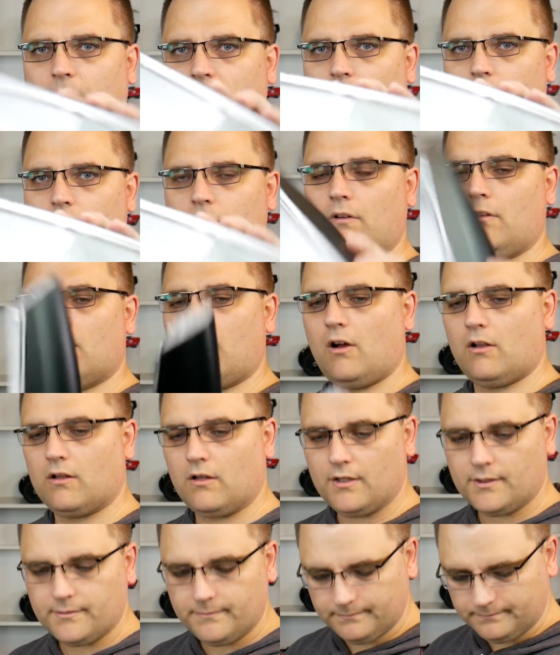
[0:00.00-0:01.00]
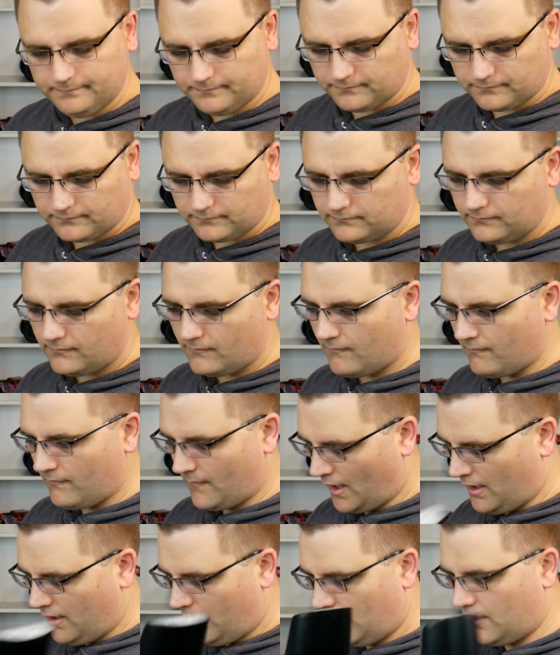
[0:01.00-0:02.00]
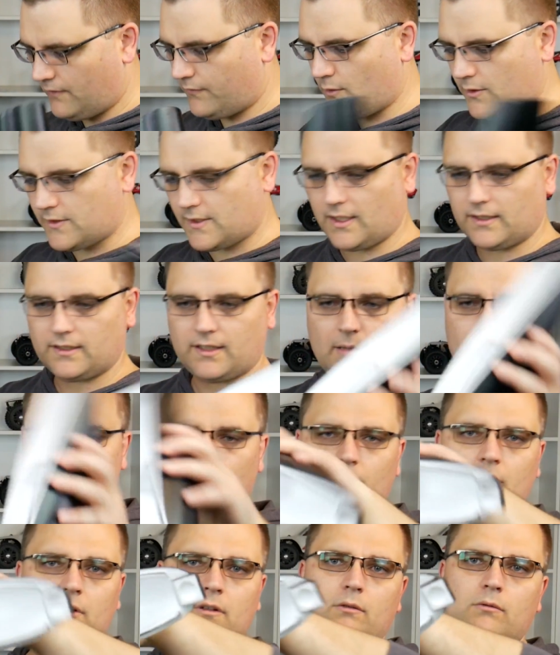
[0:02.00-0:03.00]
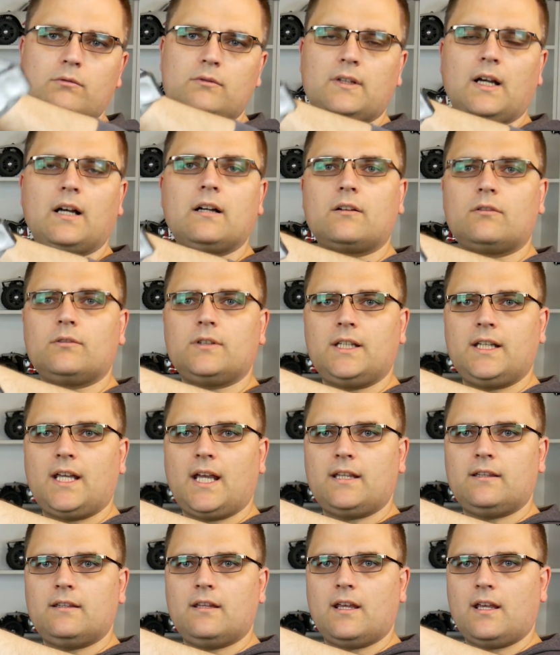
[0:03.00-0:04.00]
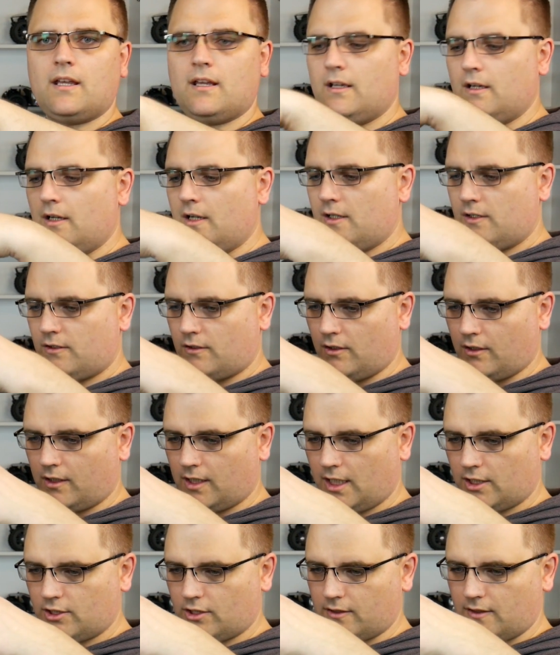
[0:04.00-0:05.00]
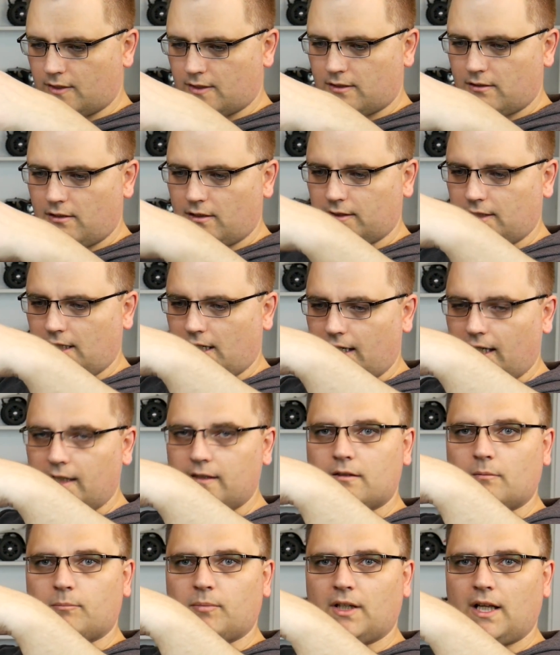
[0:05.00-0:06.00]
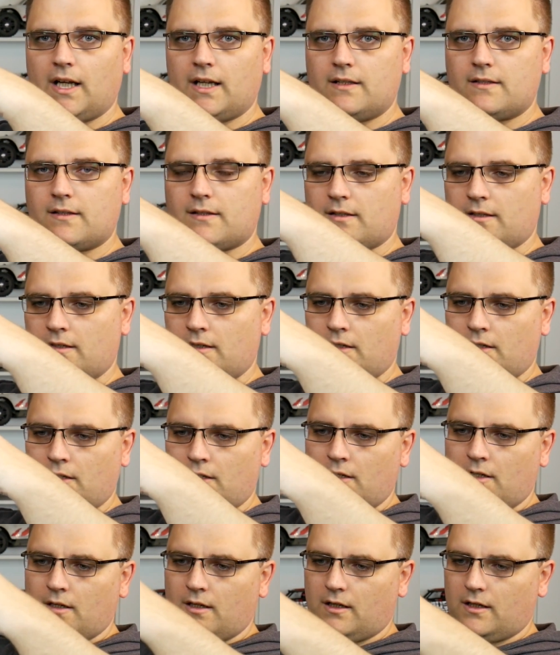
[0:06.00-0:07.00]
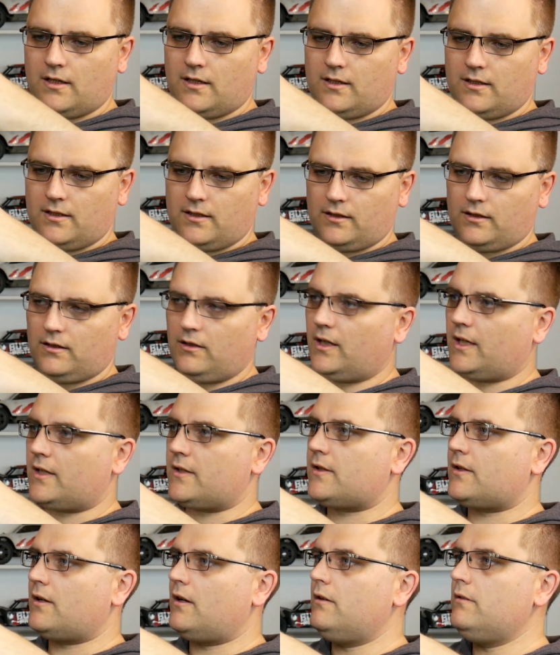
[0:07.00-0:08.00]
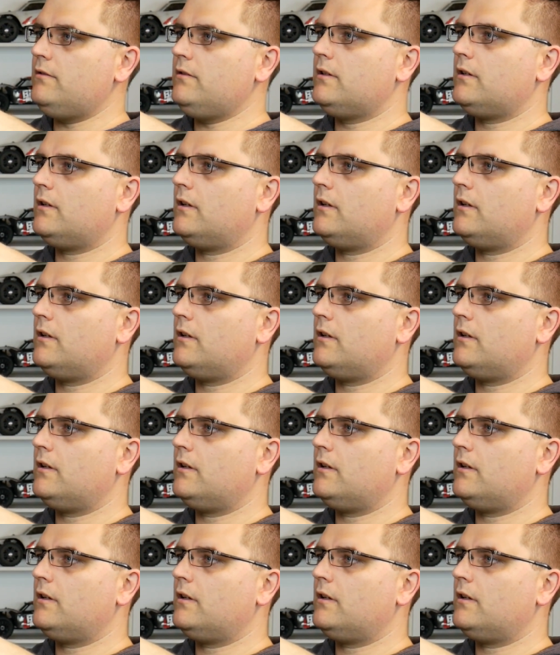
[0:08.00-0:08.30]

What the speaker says: So it's all hollow. And of course that comes with a little tongue on the end there. So you can actually slot that into place like so.